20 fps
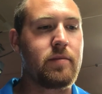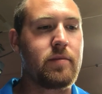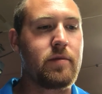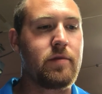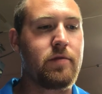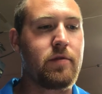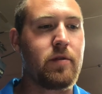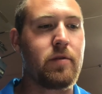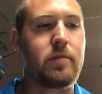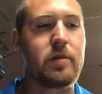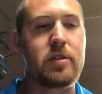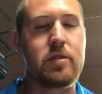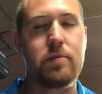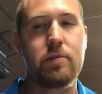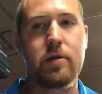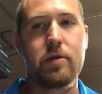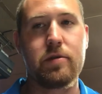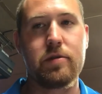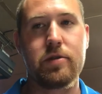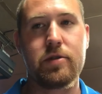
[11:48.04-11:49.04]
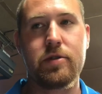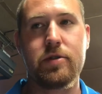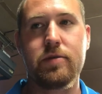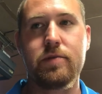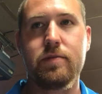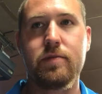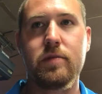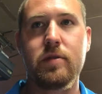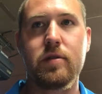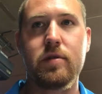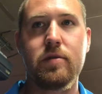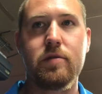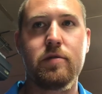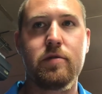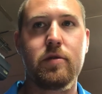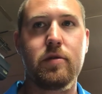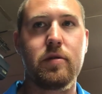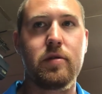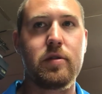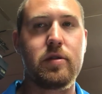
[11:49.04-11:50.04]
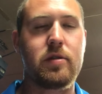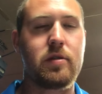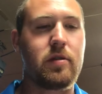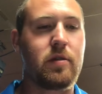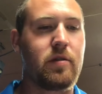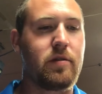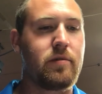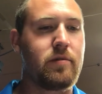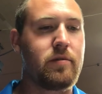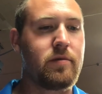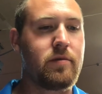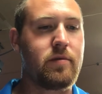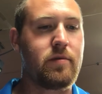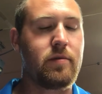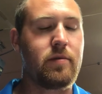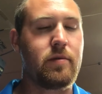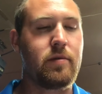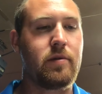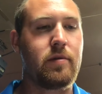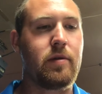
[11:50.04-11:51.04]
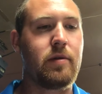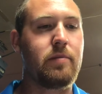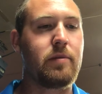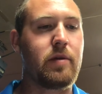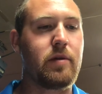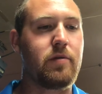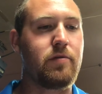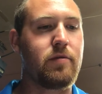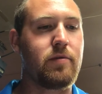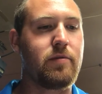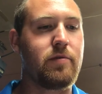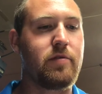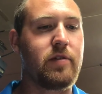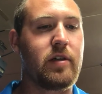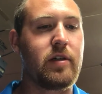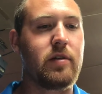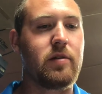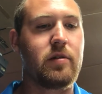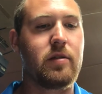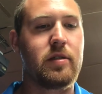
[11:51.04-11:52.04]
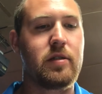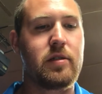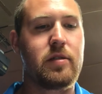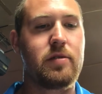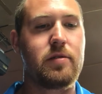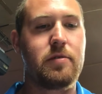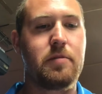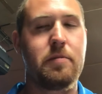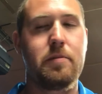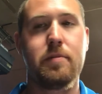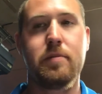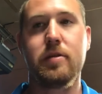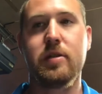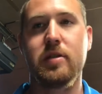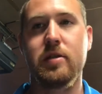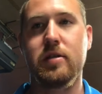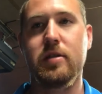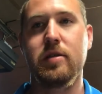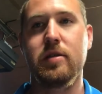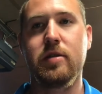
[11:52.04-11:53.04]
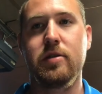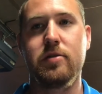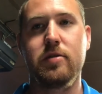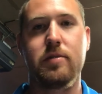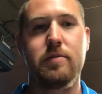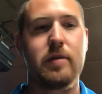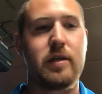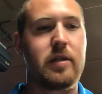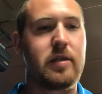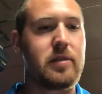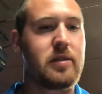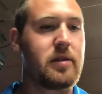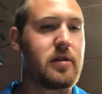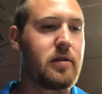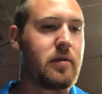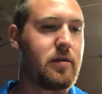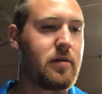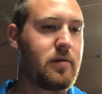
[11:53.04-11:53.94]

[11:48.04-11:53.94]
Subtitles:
For the missed approach, of course, on our inbound from final, it's plus 100 minus 0.